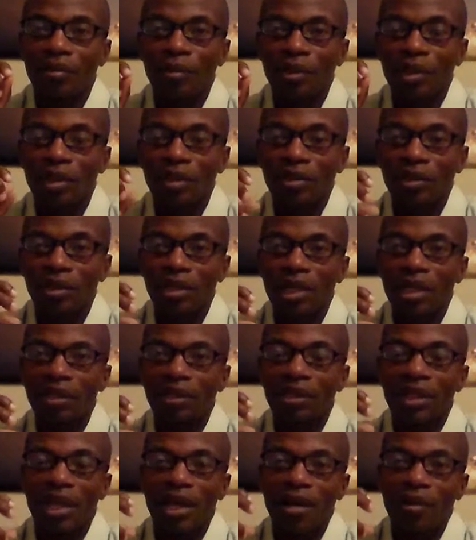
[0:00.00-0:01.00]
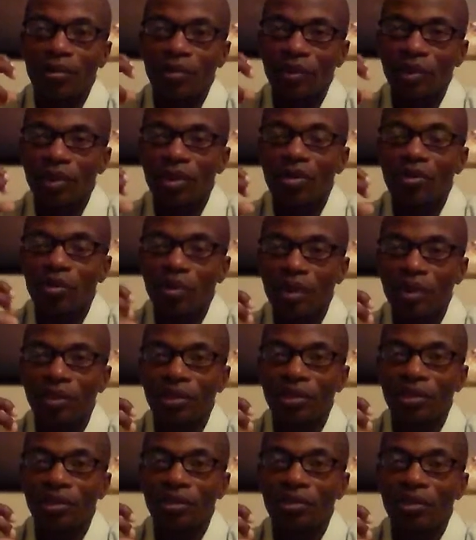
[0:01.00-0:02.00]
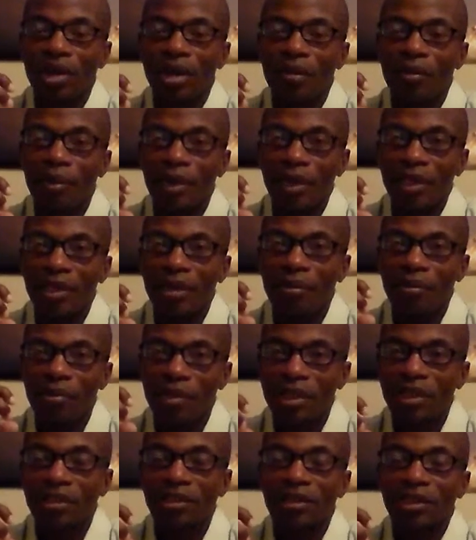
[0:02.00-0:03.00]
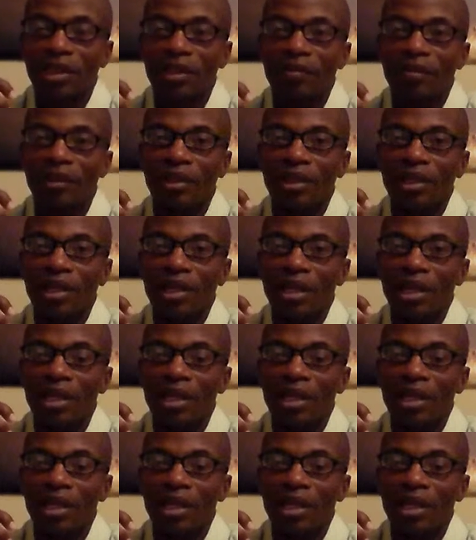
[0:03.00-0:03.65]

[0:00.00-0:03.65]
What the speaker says: Because God said, I'm there with you. I'm in the midst of it.